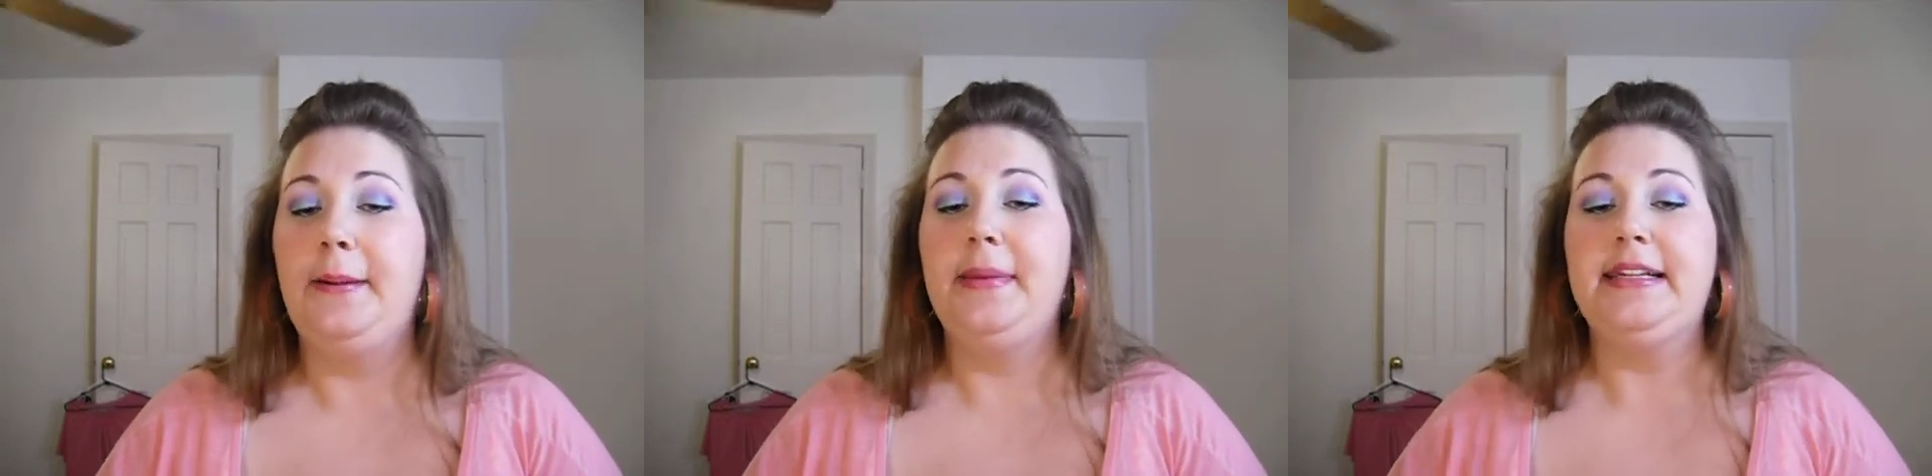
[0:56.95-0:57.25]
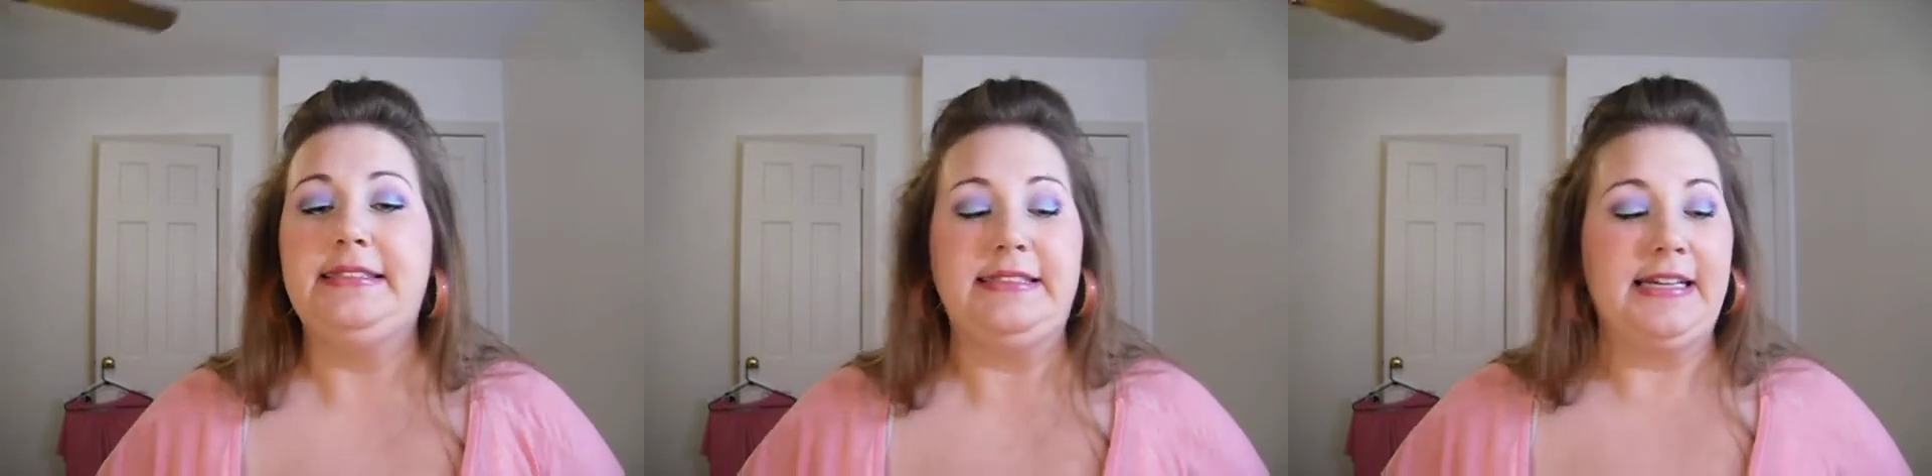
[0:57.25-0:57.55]

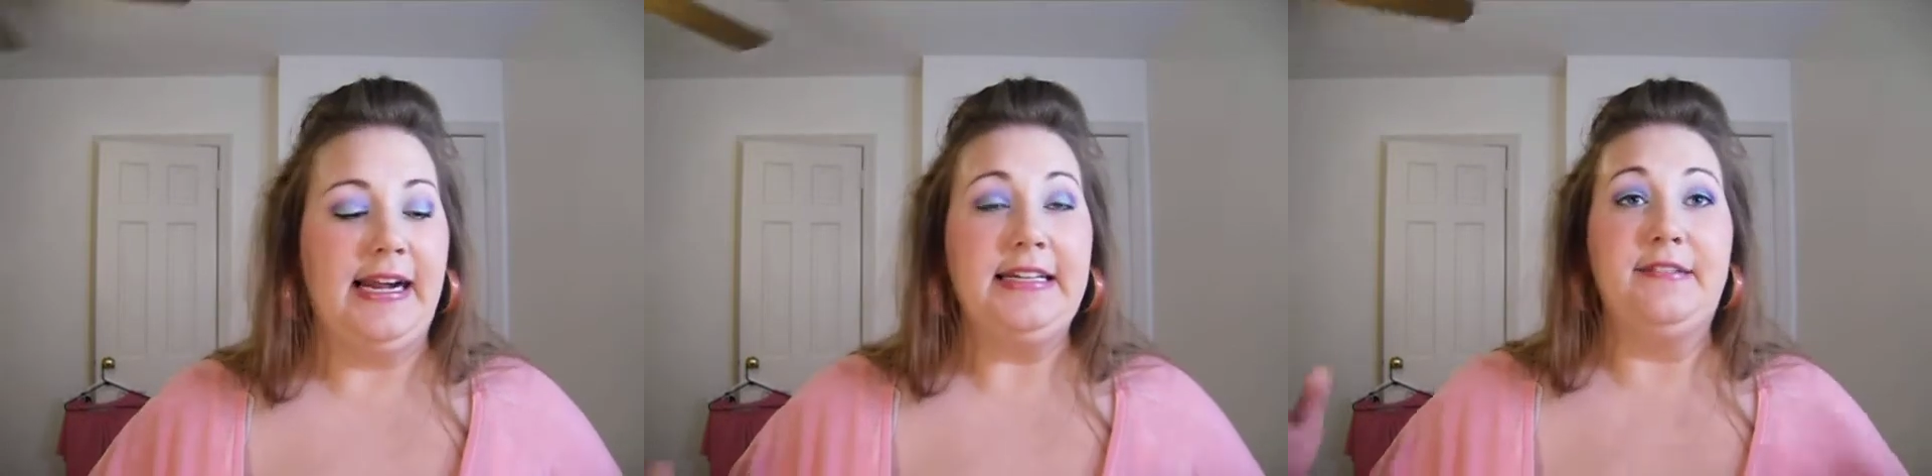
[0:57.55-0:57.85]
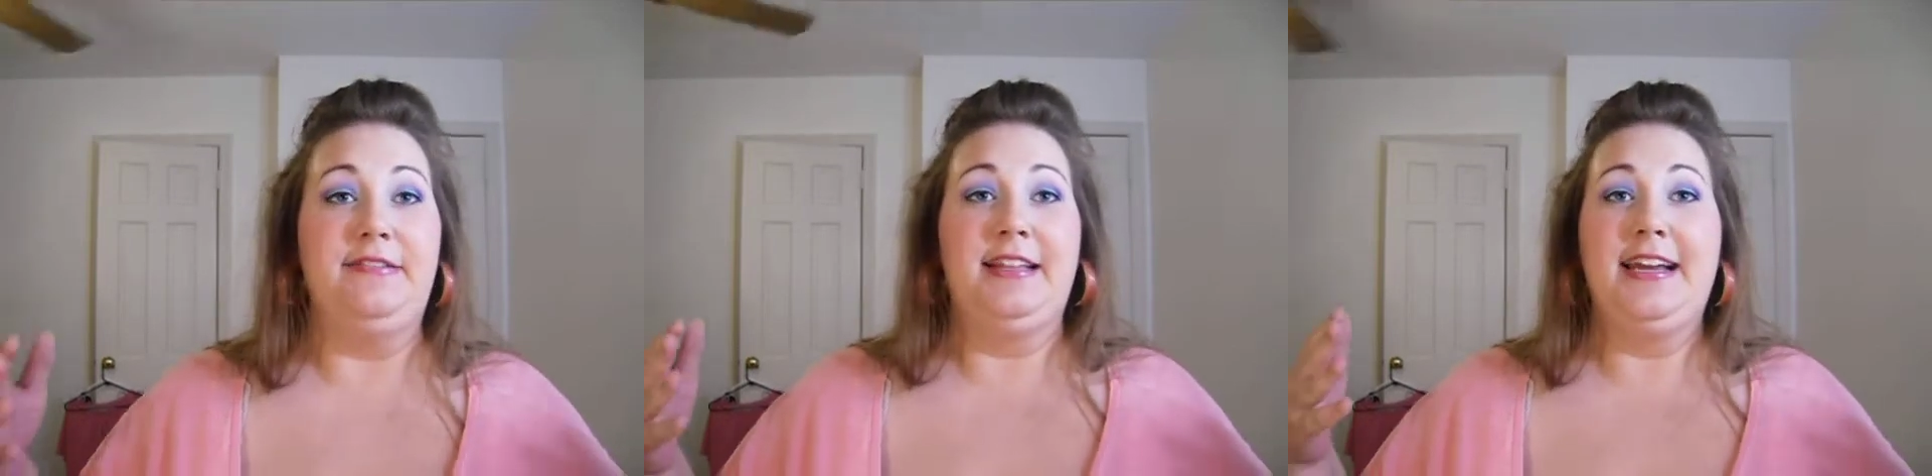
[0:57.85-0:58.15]
It's kind
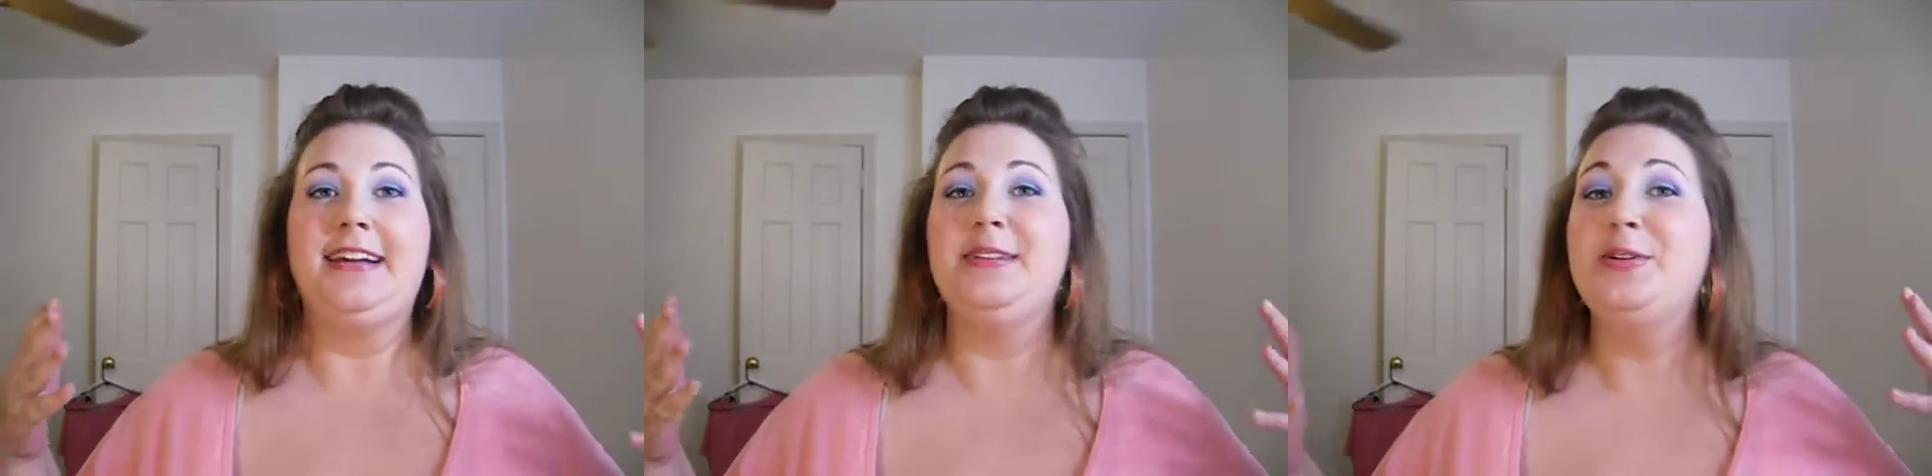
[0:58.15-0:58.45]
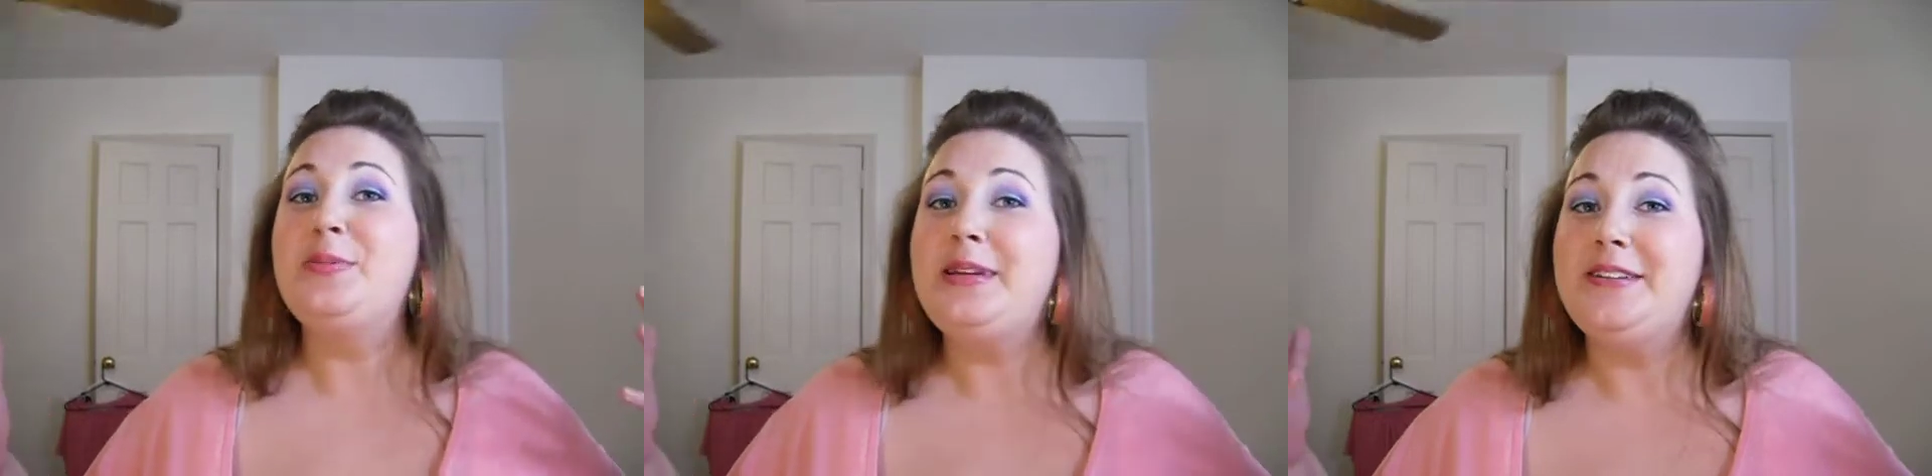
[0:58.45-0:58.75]
of like a
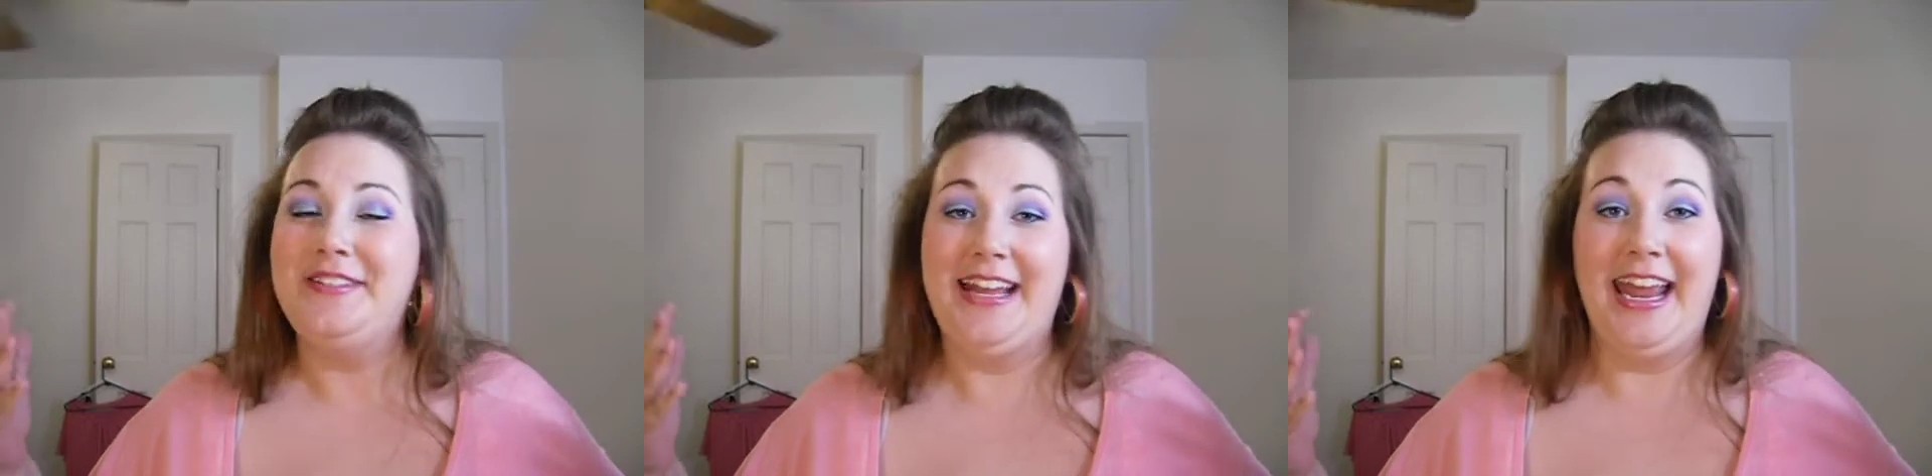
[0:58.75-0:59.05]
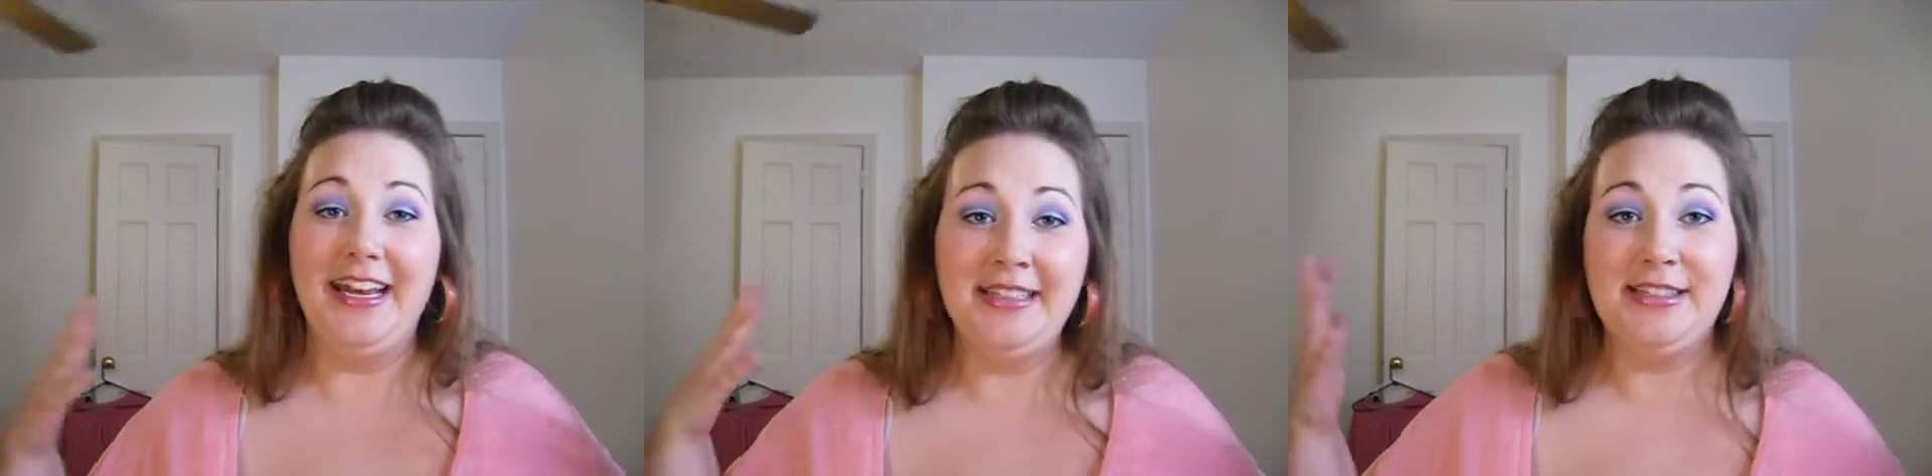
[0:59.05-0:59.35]
little bit of an
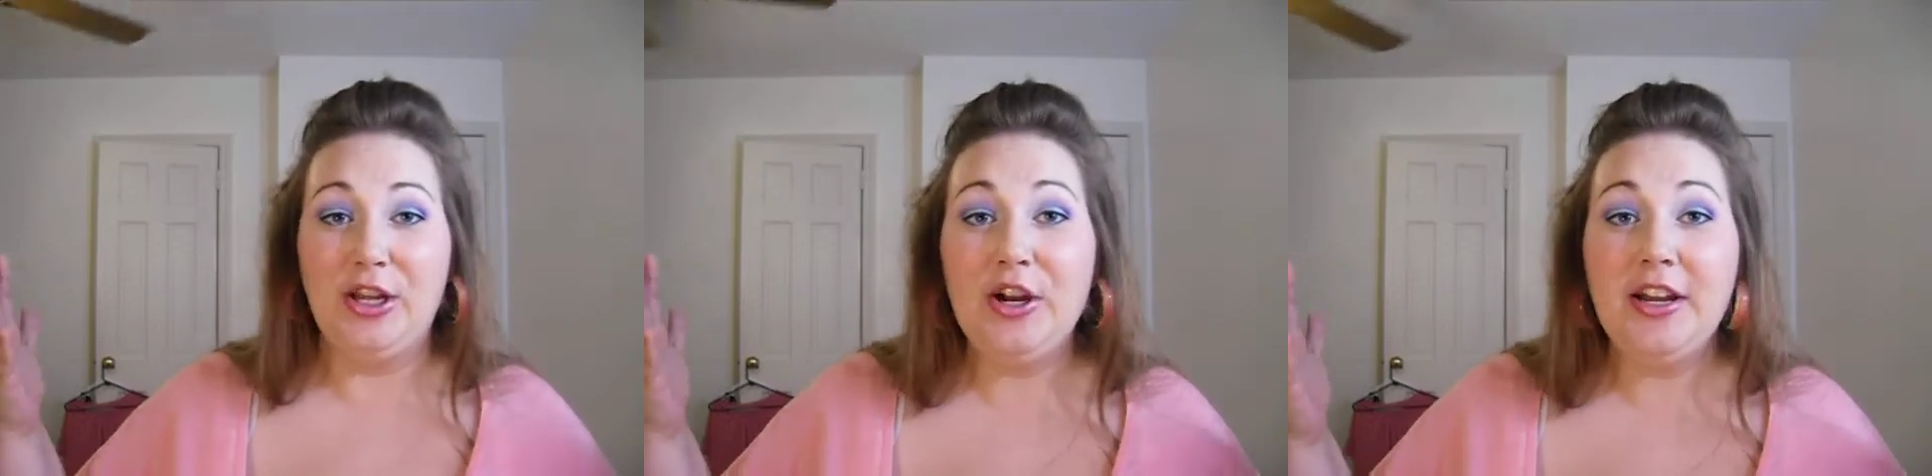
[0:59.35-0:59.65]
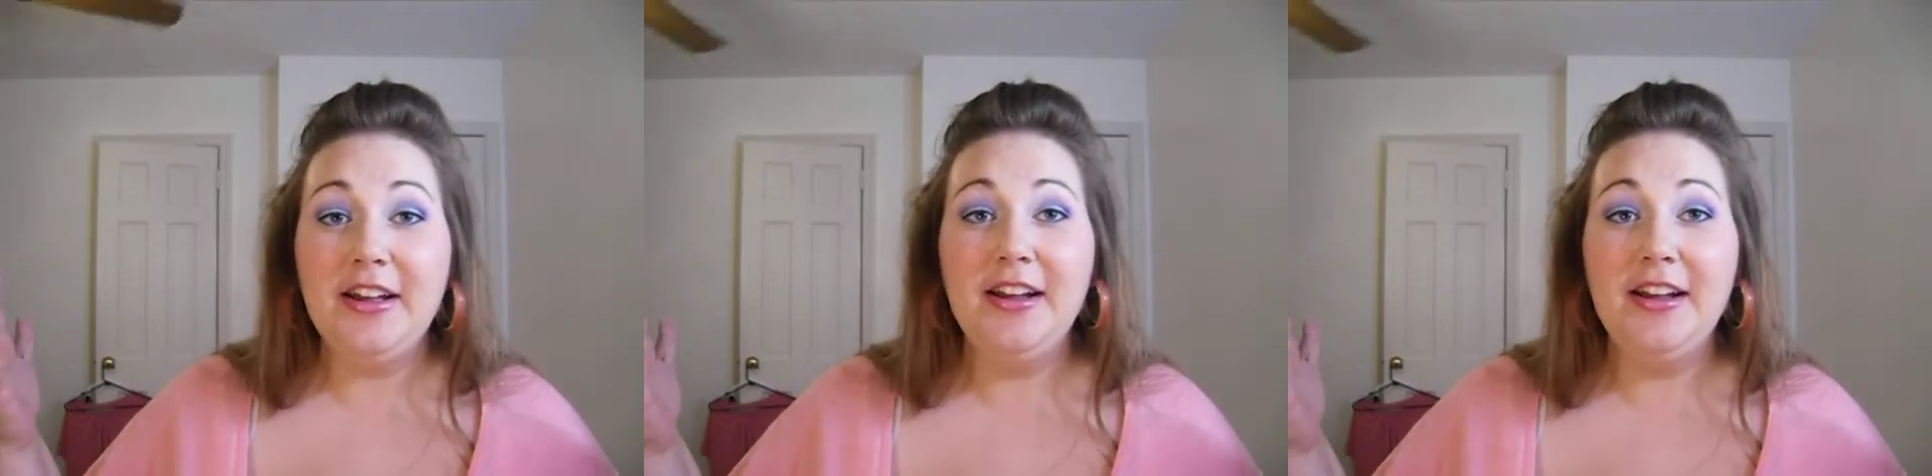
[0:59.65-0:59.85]
80s look.